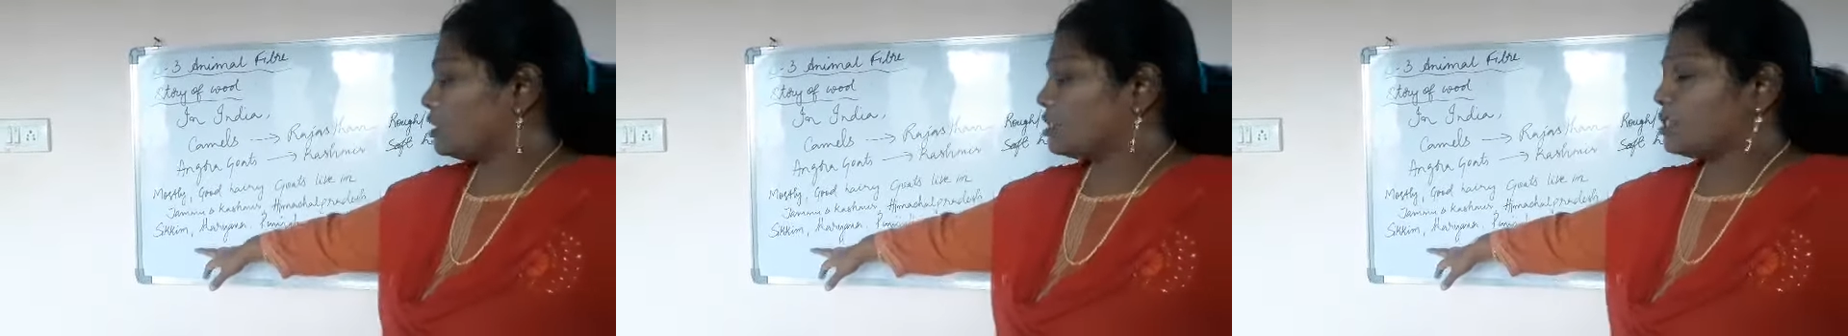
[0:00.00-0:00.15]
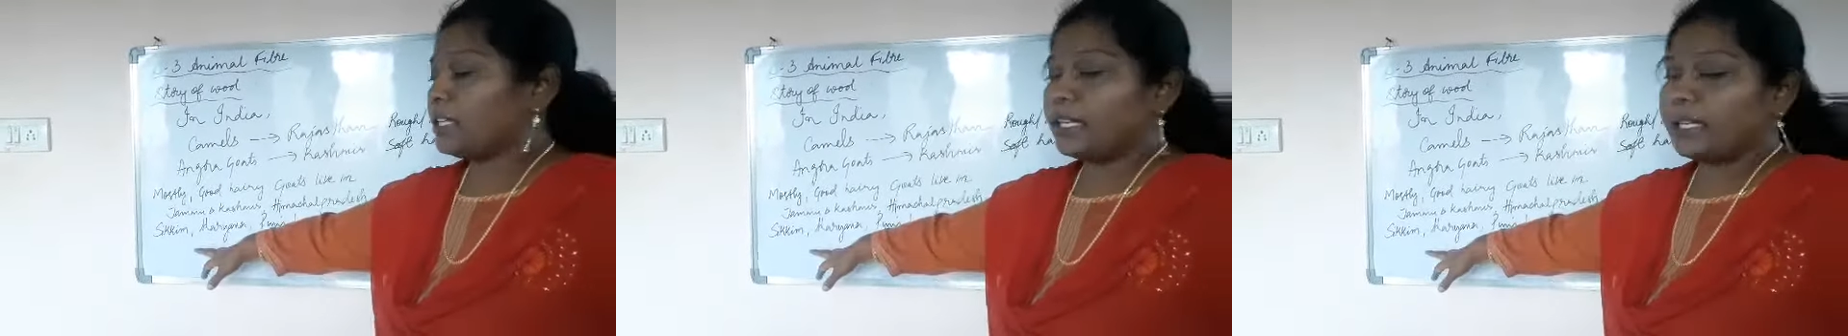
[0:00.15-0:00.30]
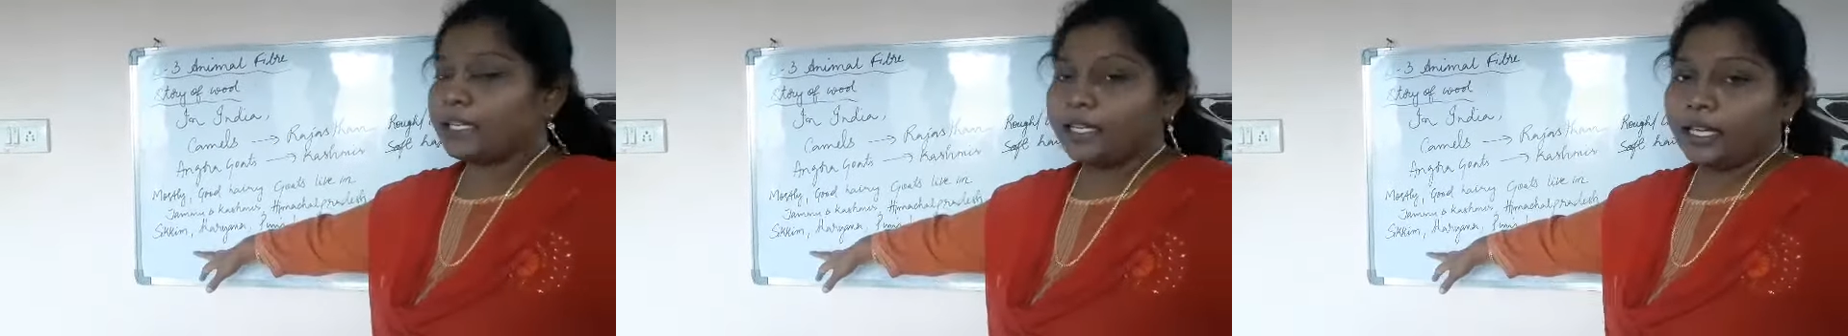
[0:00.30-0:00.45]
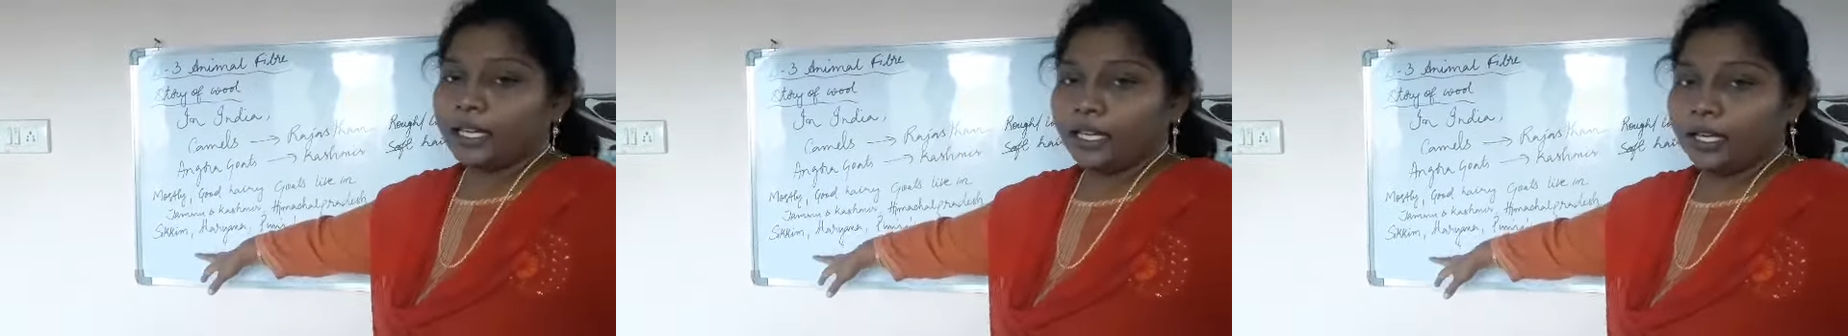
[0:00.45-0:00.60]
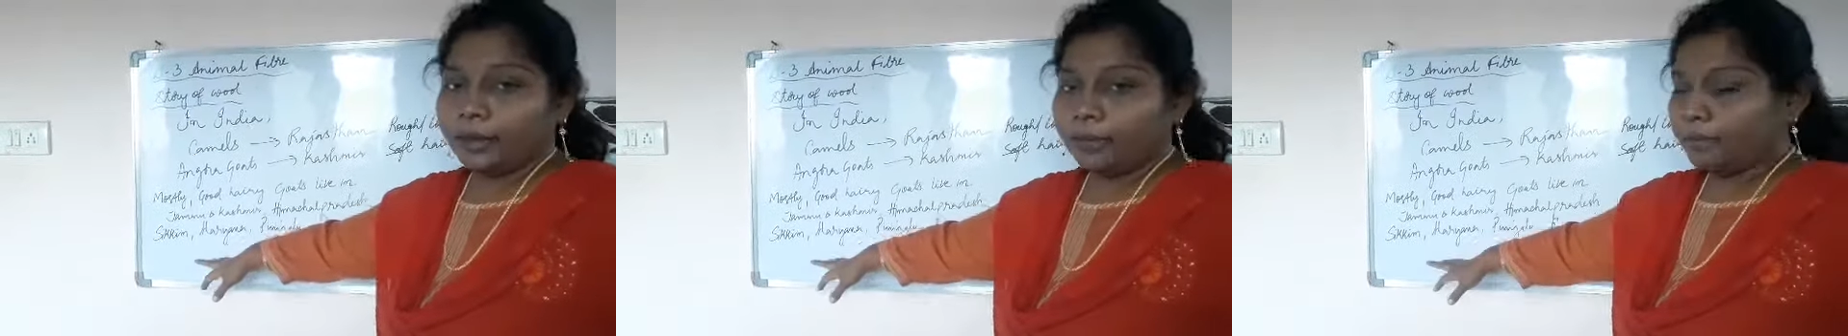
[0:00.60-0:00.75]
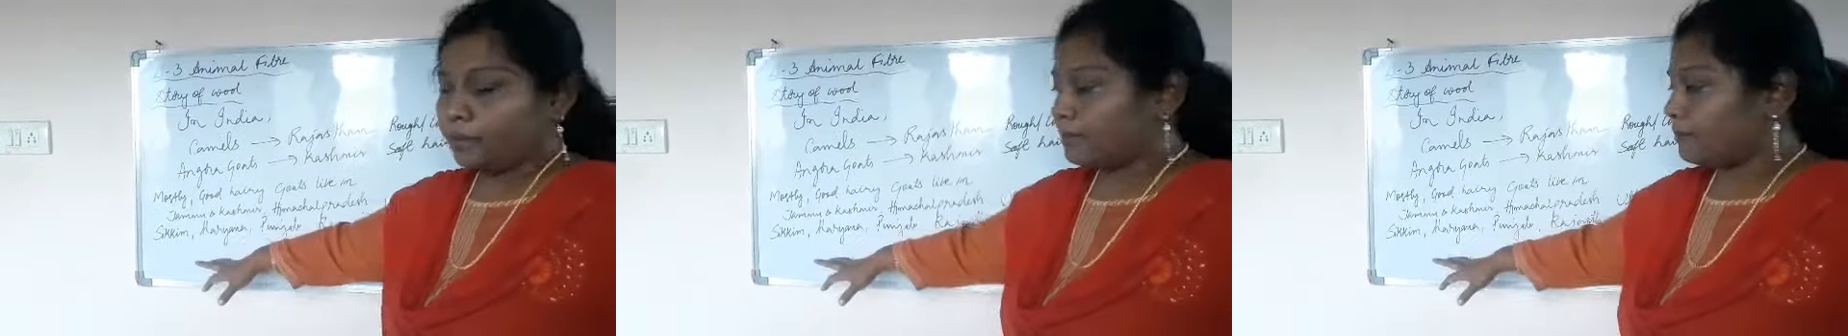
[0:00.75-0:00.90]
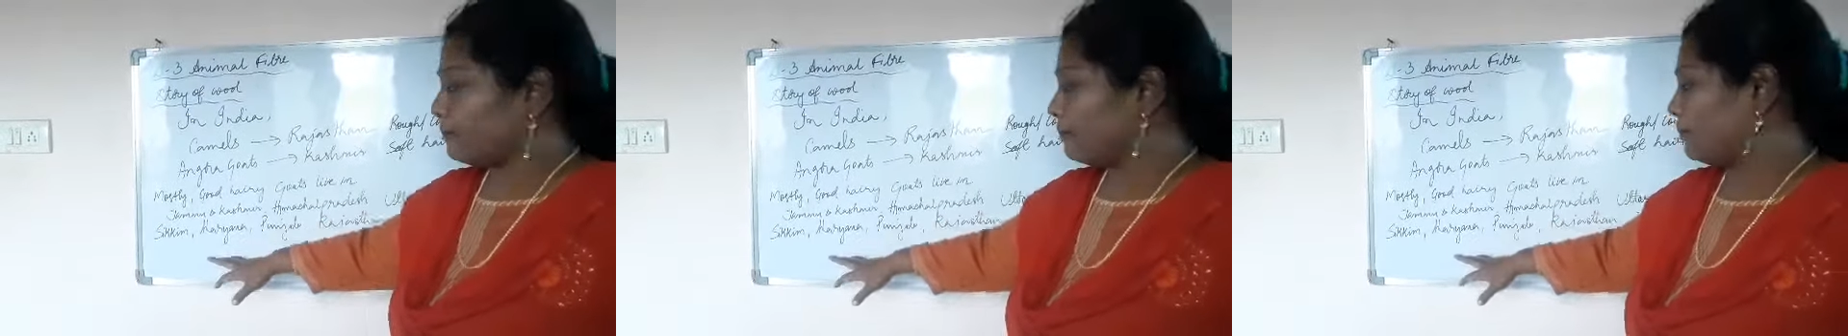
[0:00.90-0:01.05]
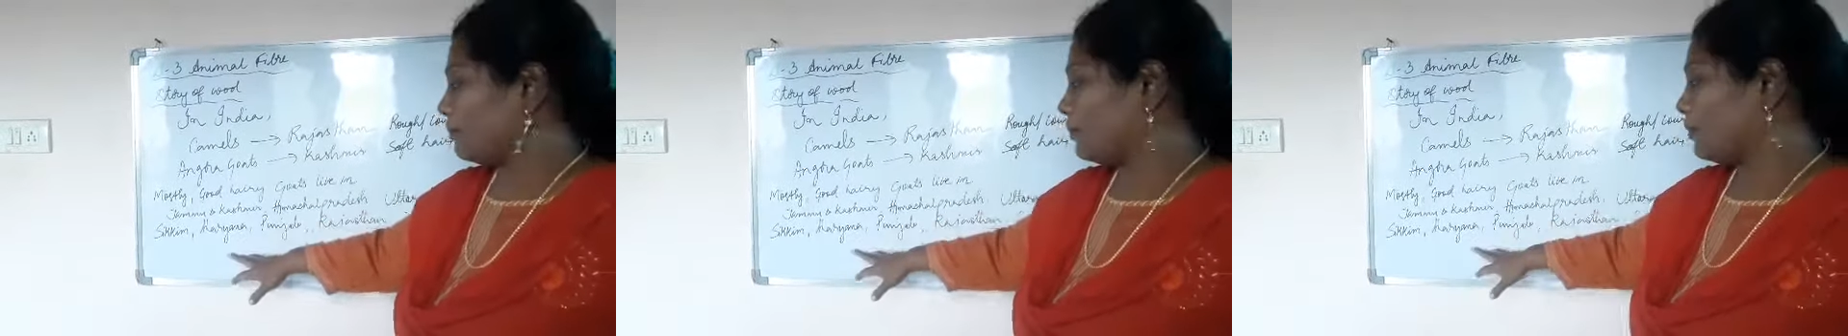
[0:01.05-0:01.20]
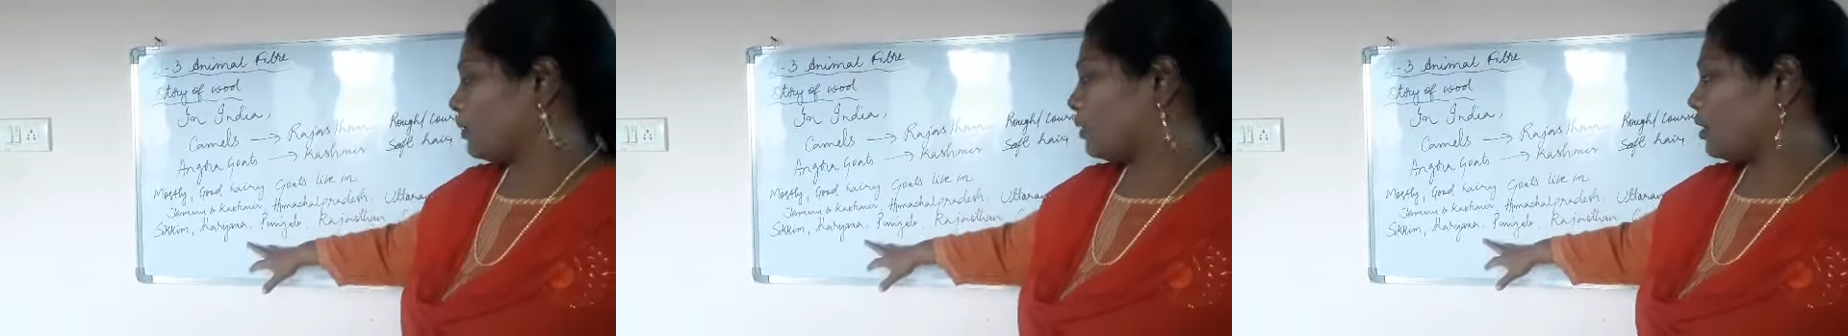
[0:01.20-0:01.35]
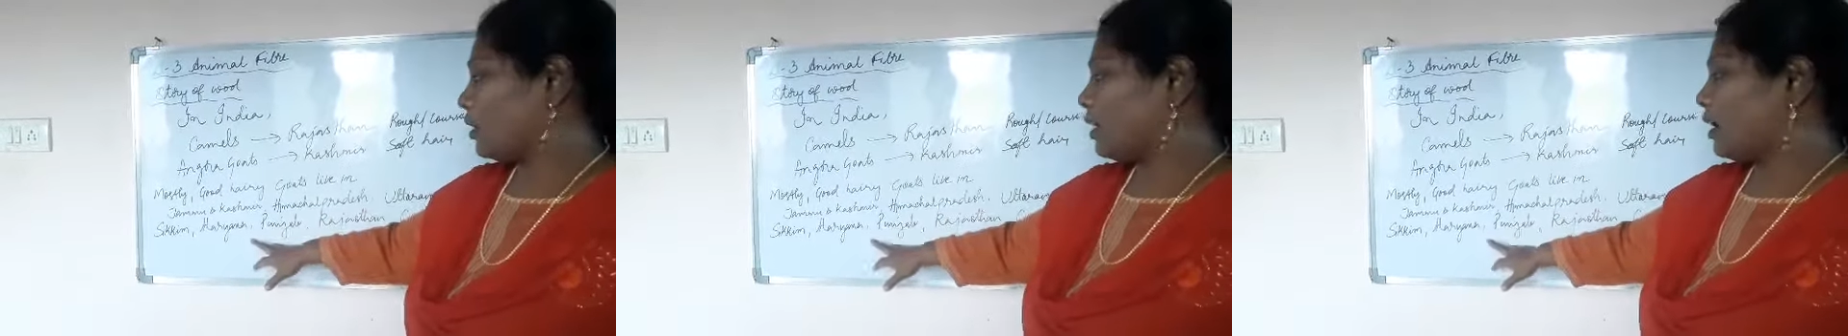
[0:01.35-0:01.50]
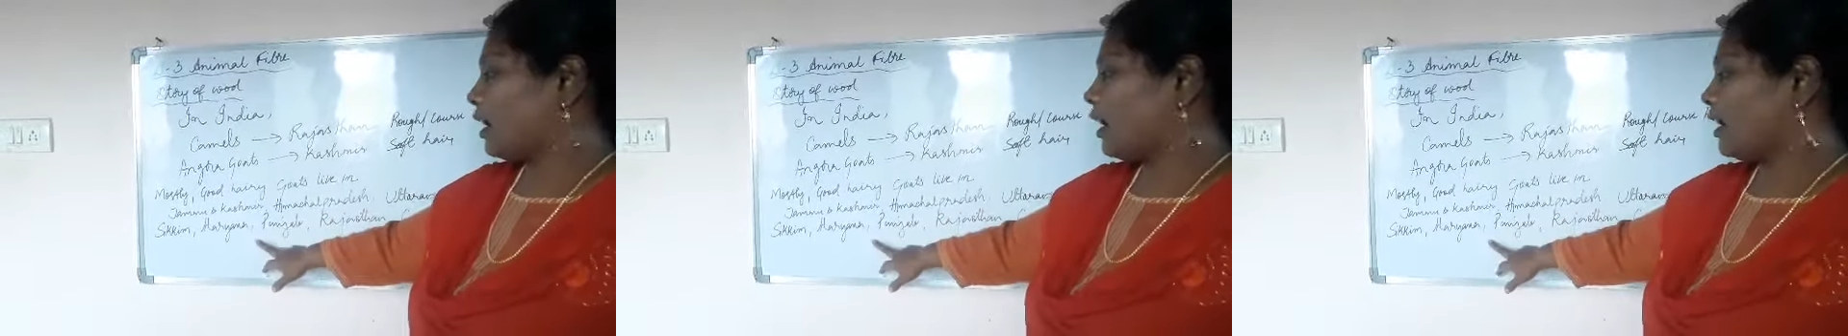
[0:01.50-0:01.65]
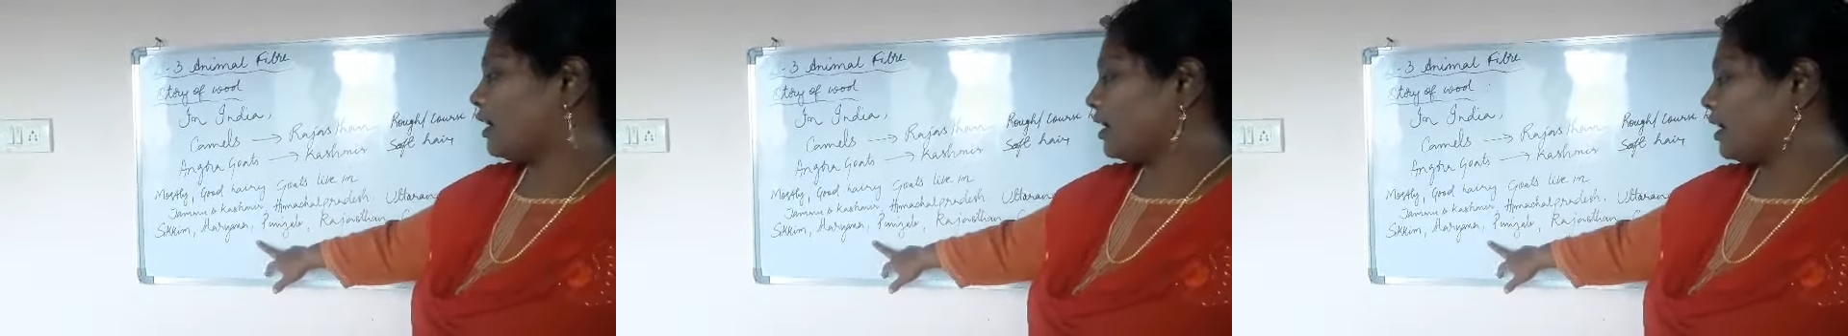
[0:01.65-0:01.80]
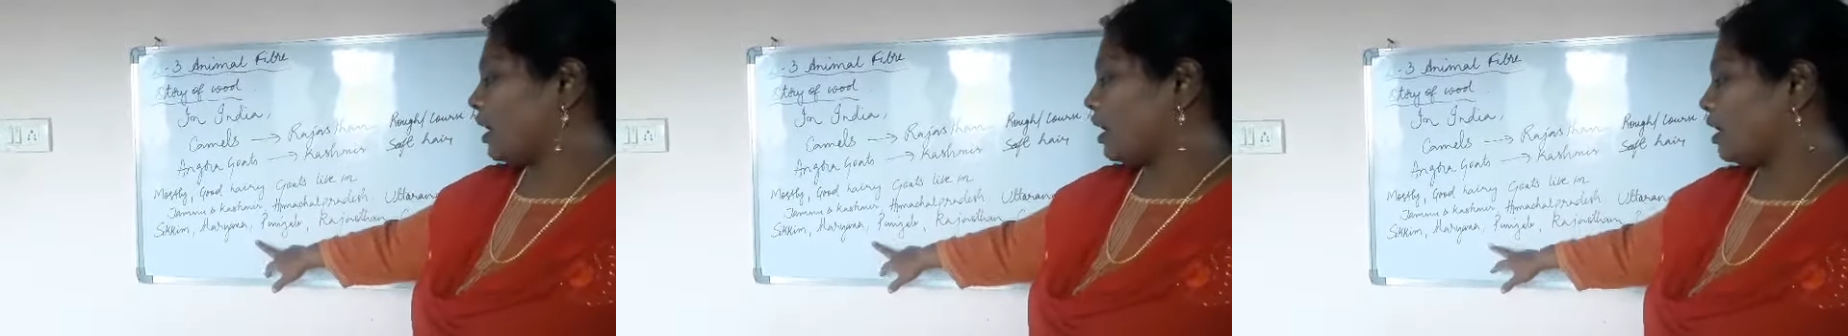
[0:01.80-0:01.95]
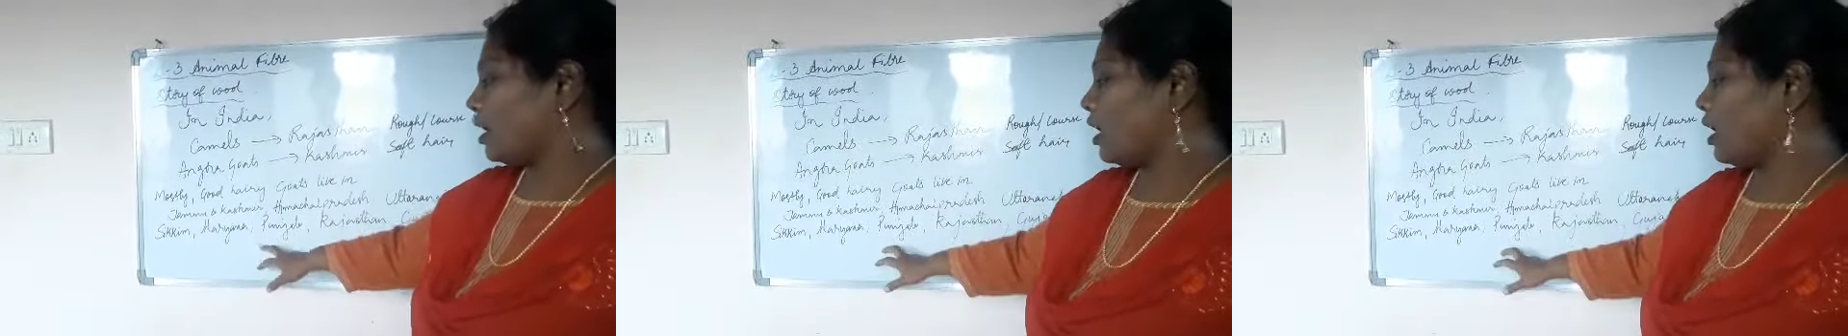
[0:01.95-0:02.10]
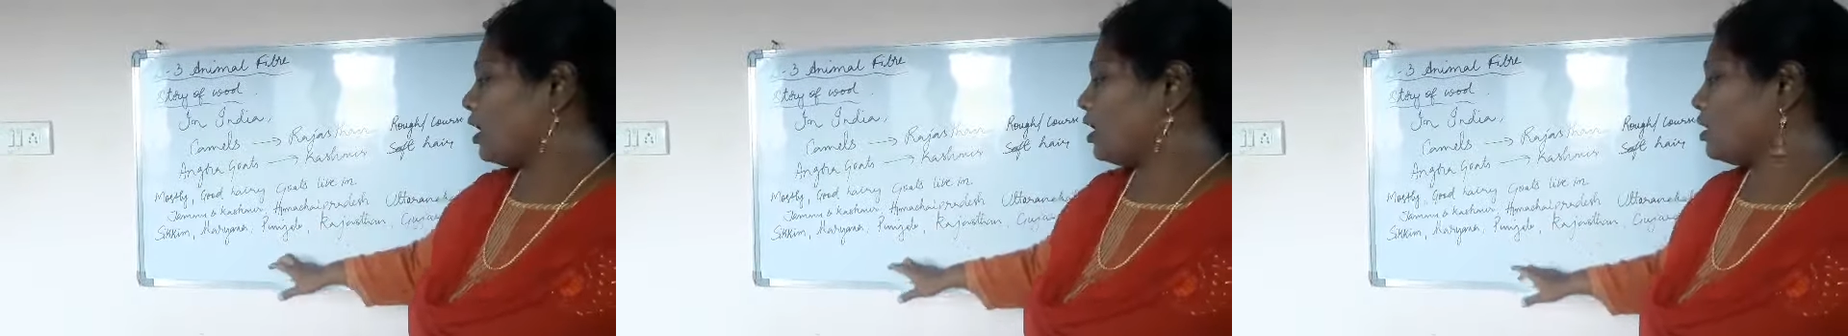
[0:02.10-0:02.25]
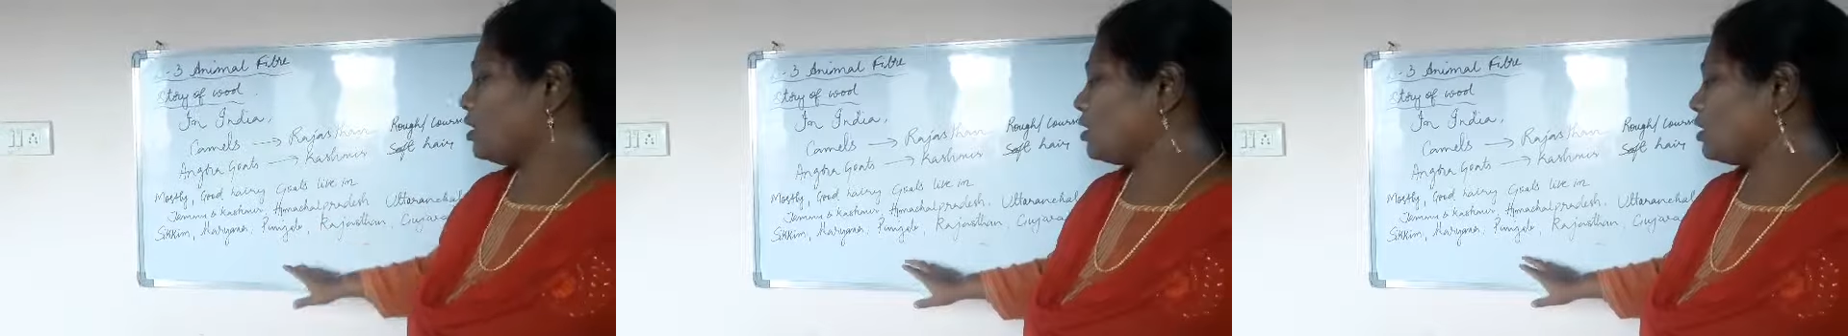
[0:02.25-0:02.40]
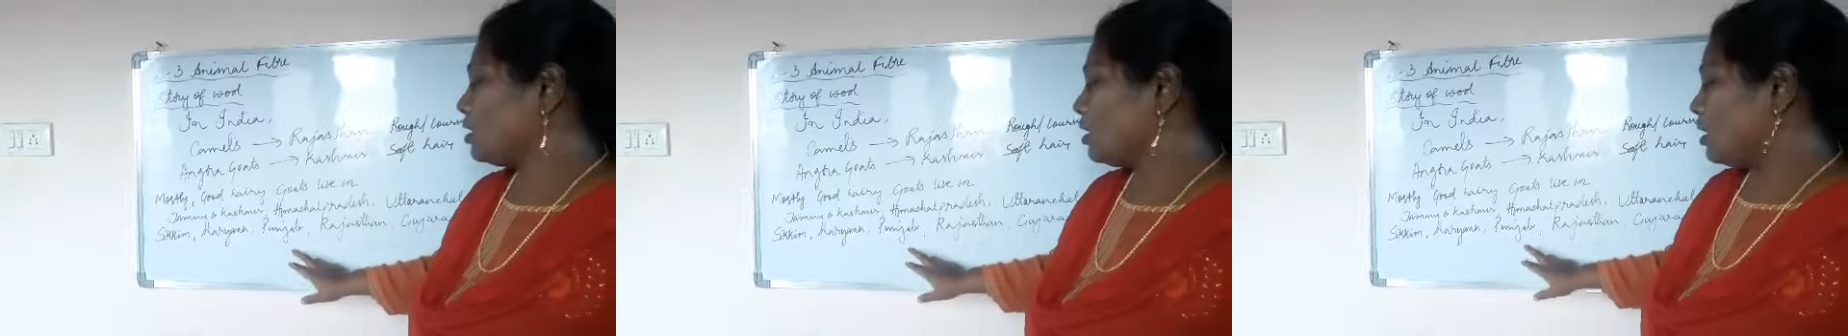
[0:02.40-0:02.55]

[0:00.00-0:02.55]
Sikkim, Haryana,